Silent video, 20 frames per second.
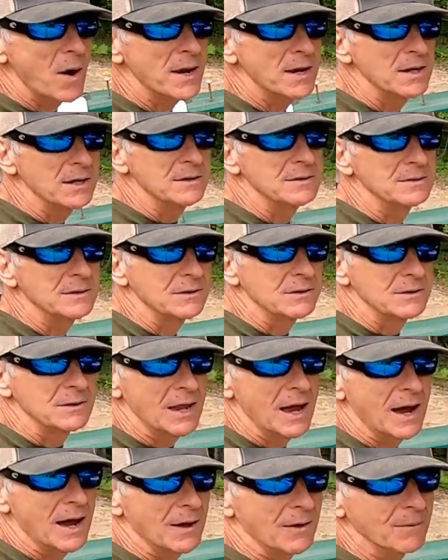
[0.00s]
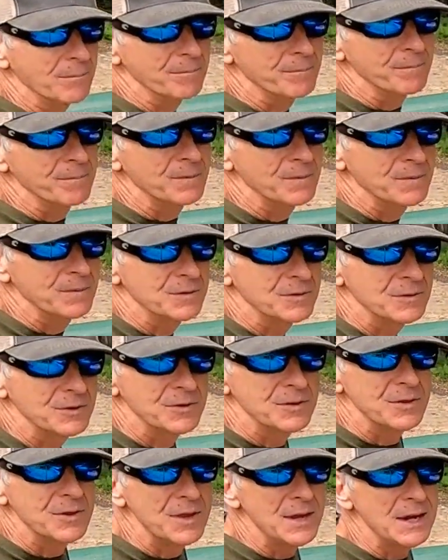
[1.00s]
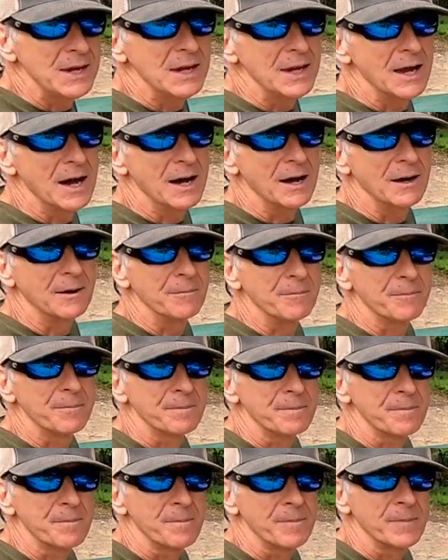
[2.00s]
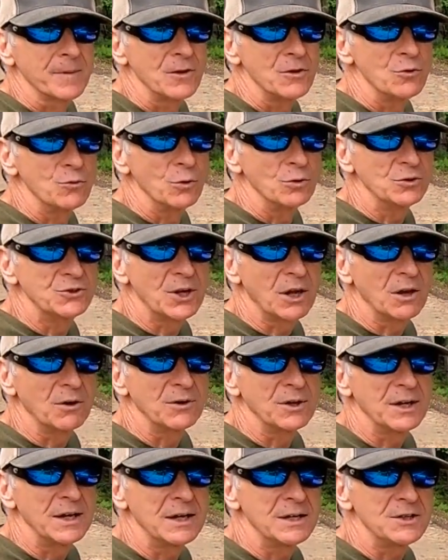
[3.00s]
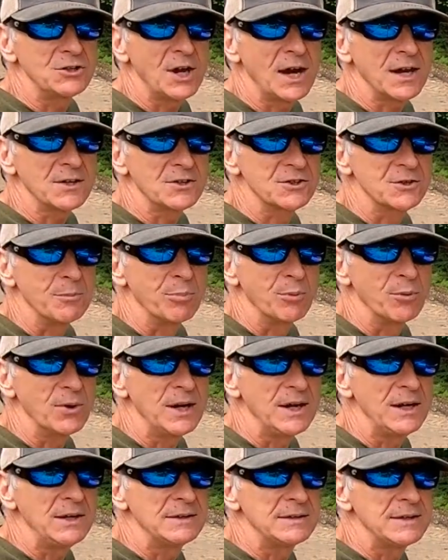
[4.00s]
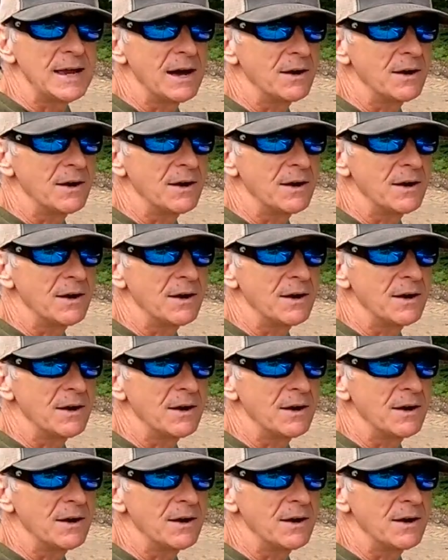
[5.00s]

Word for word: wanted uh, the, uh, the root cellar to get a chance to breathe